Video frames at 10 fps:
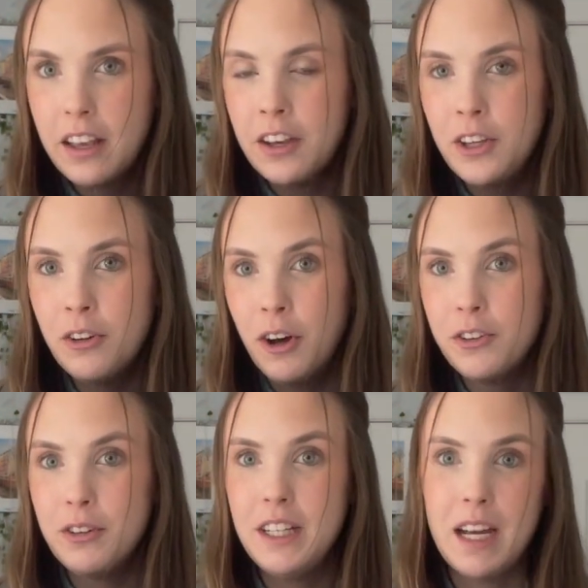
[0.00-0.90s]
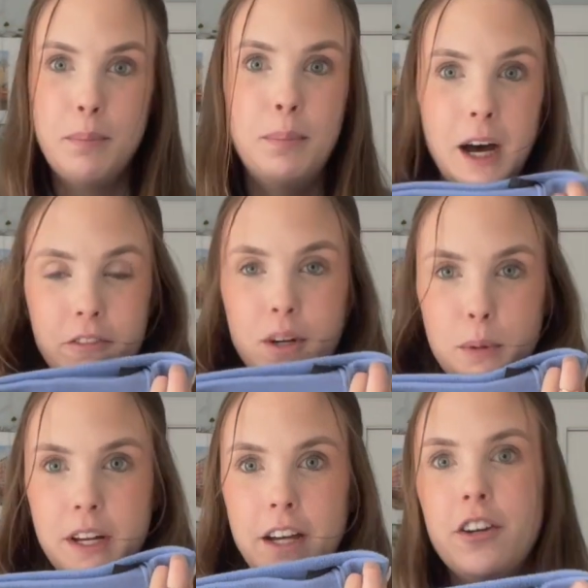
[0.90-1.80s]
You'll also need a buff to
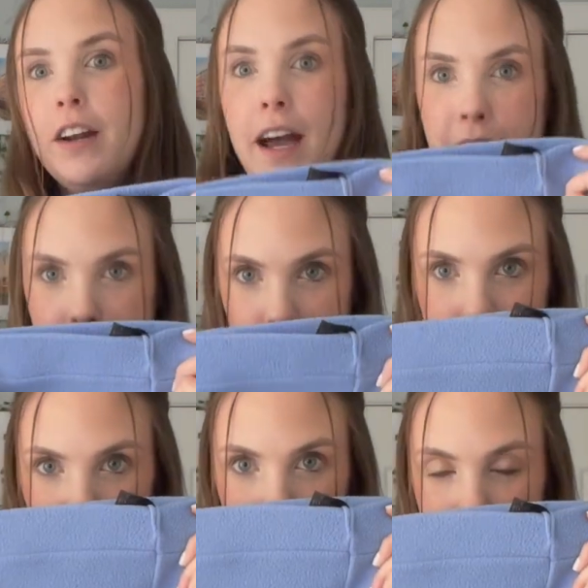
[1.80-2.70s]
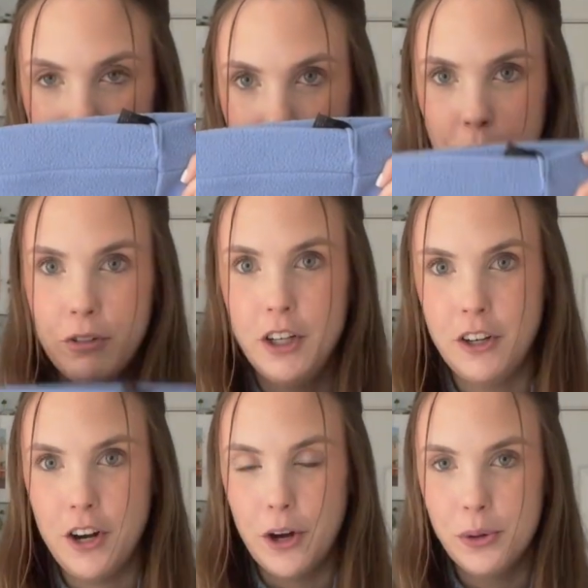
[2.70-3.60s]
protect your neck, and you can pull it up over your
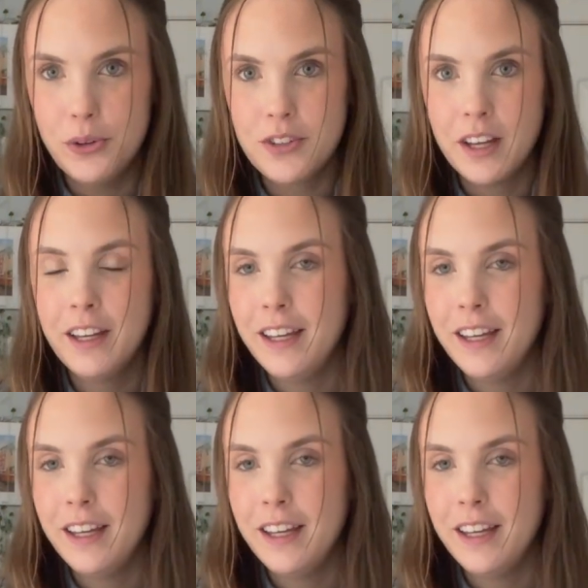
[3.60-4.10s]
nose